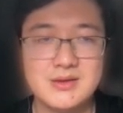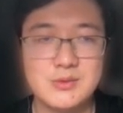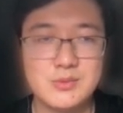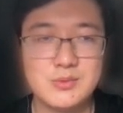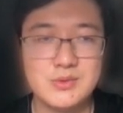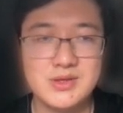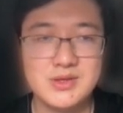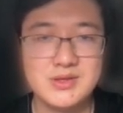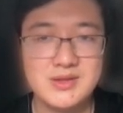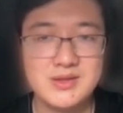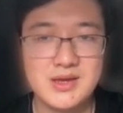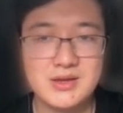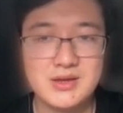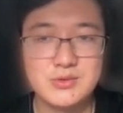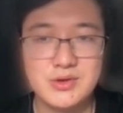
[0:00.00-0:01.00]
We
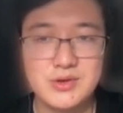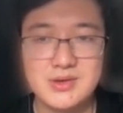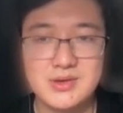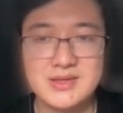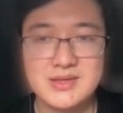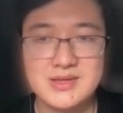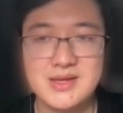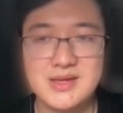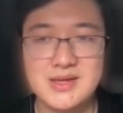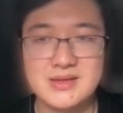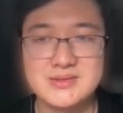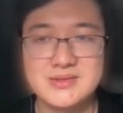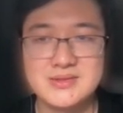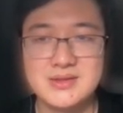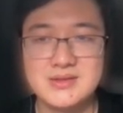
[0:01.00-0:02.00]
then realized
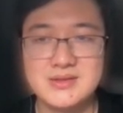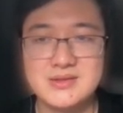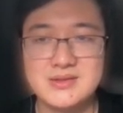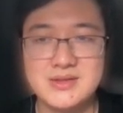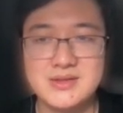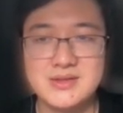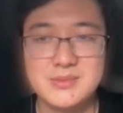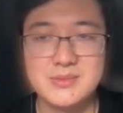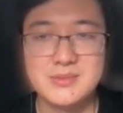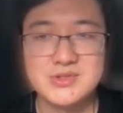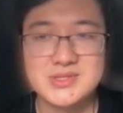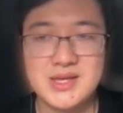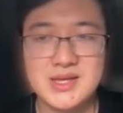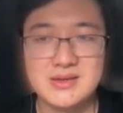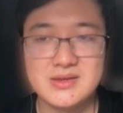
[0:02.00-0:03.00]
that the image
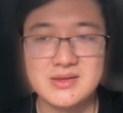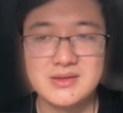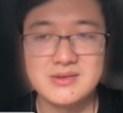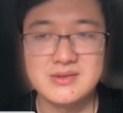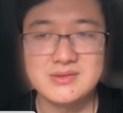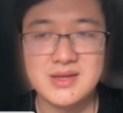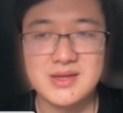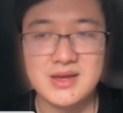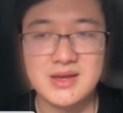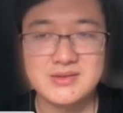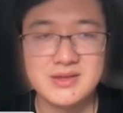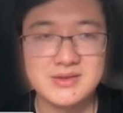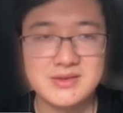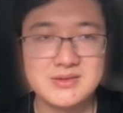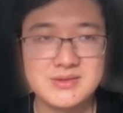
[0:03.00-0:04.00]
stacking
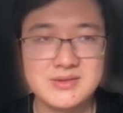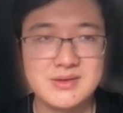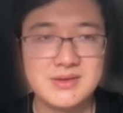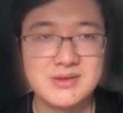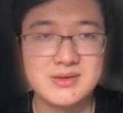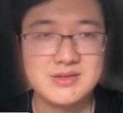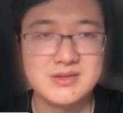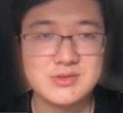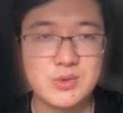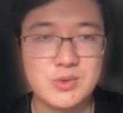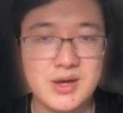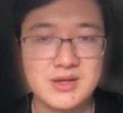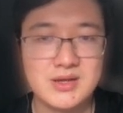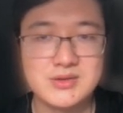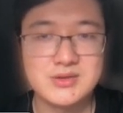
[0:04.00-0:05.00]
technique is
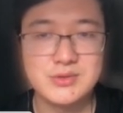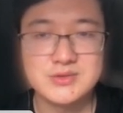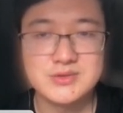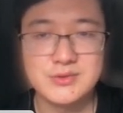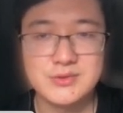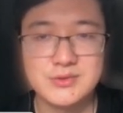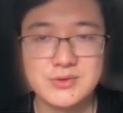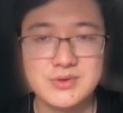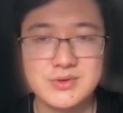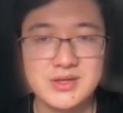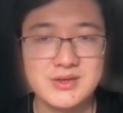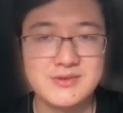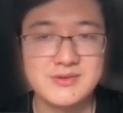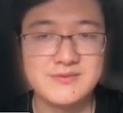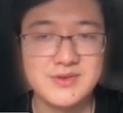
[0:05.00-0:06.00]
quite useful
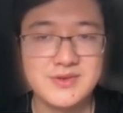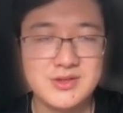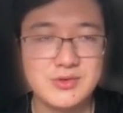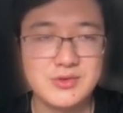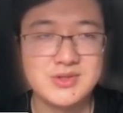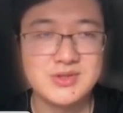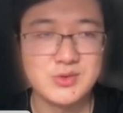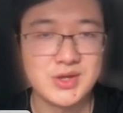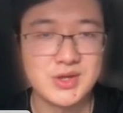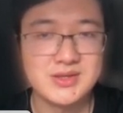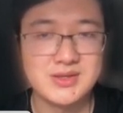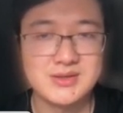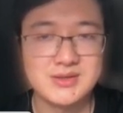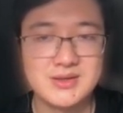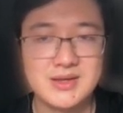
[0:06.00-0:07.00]
in video deraining.